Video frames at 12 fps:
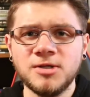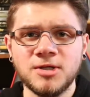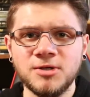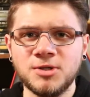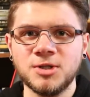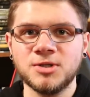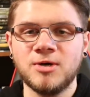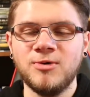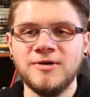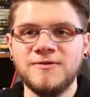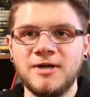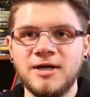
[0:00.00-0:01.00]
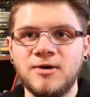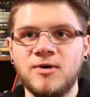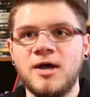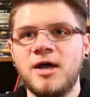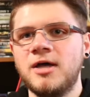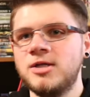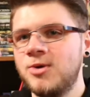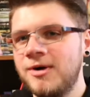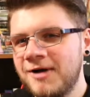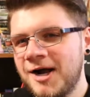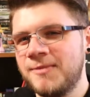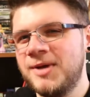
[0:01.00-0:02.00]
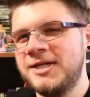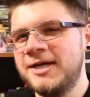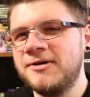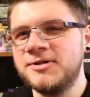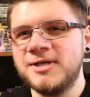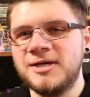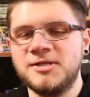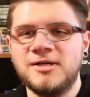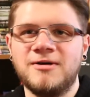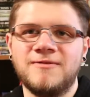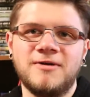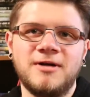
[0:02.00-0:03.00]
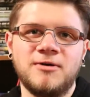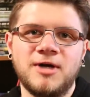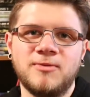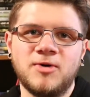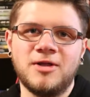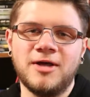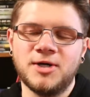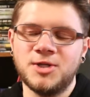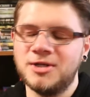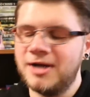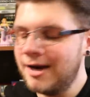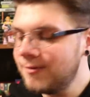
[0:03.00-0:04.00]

so it's just a quick video. Do I recommend downsizing your video game collection?